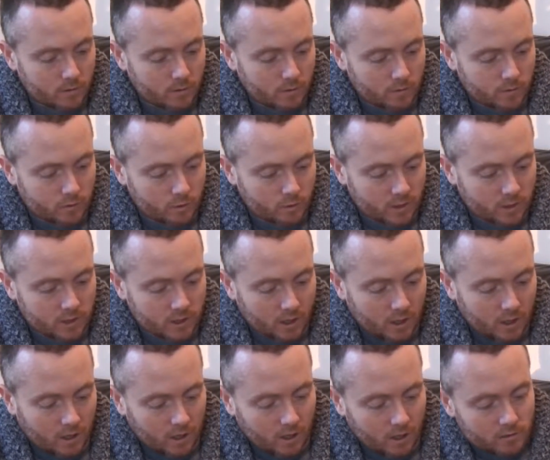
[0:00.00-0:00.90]
on your
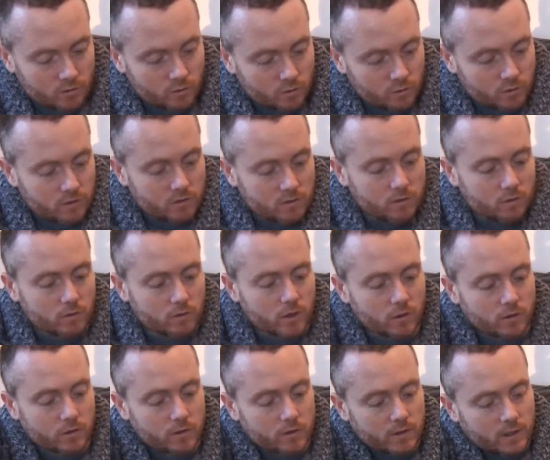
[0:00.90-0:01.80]
guitar, you'll, you'll
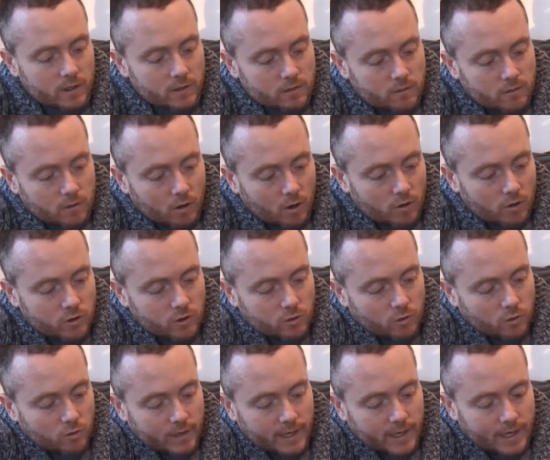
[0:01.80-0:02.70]
notice there's
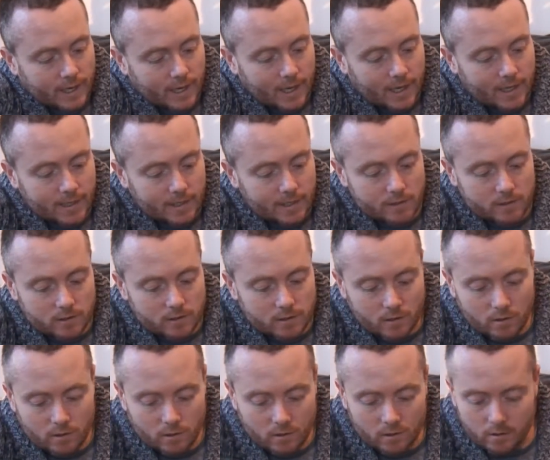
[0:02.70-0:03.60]
dots or
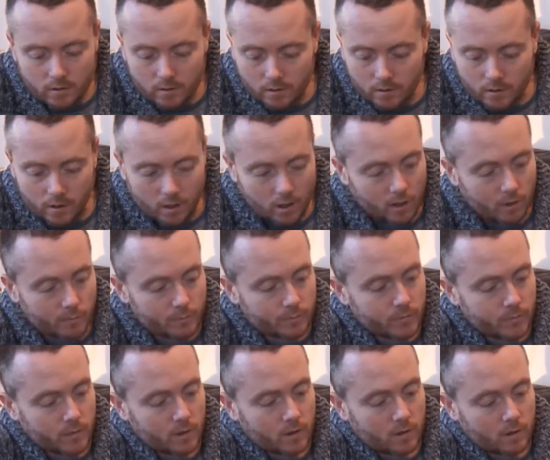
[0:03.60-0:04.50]
inlays,
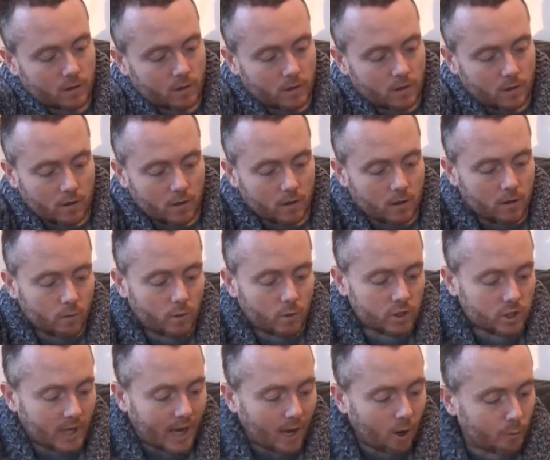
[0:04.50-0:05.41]
um,
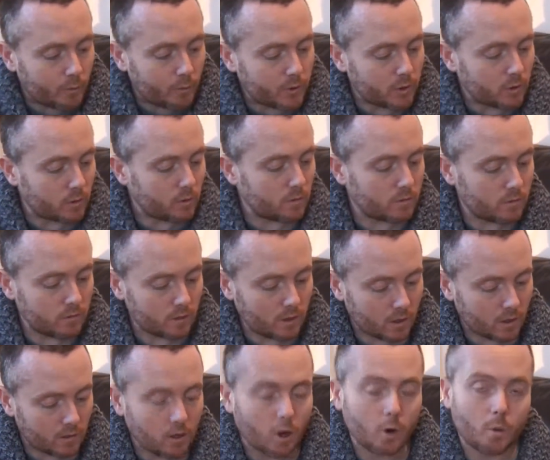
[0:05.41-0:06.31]
which help you,
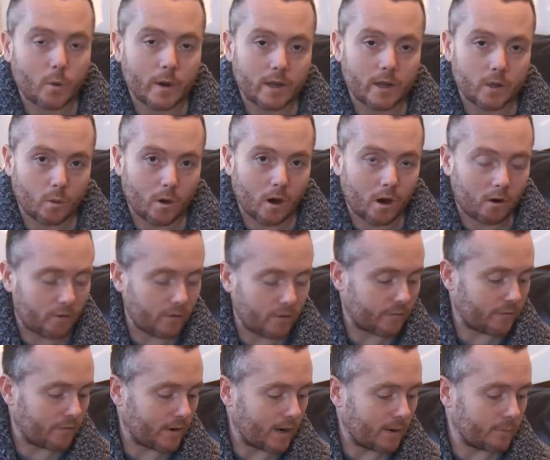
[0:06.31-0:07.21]
you know, know, where you are on
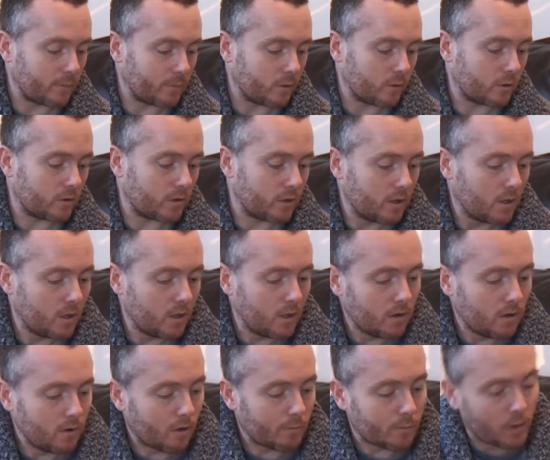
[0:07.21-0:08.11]
the fretboard.
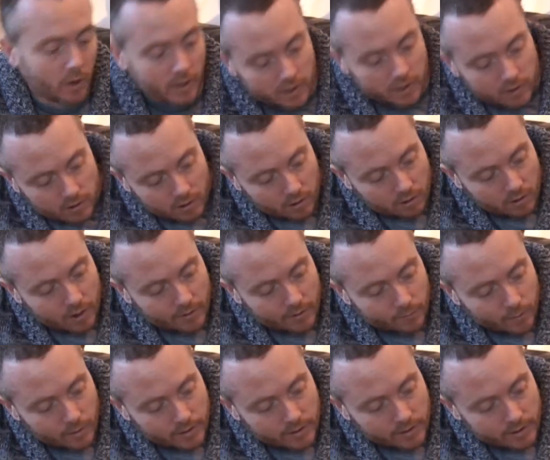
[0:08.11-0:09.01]
On my guitar, I
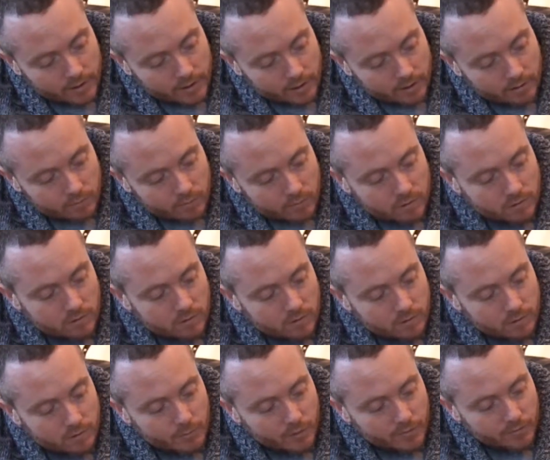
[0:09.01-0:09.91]
have one here, which
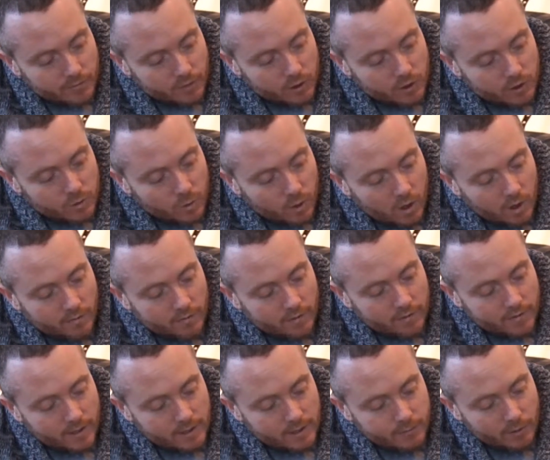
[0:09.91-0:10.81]
is my first one,
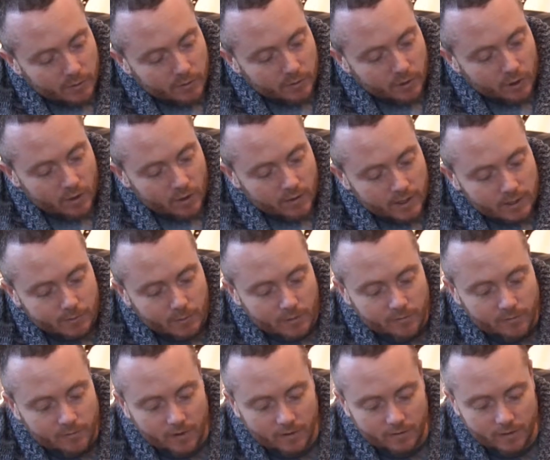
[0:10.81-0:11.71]
and that's my third, that's my
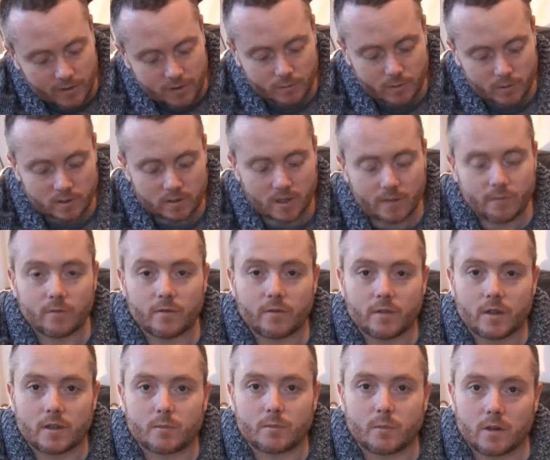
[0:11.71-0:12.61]
fifth, that's my
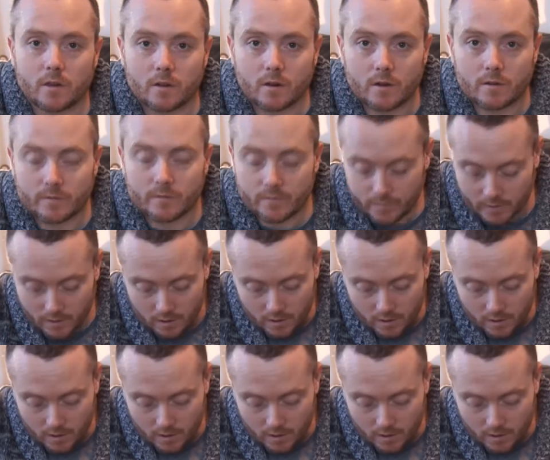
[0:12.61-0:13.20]
seventh, that's my ninth.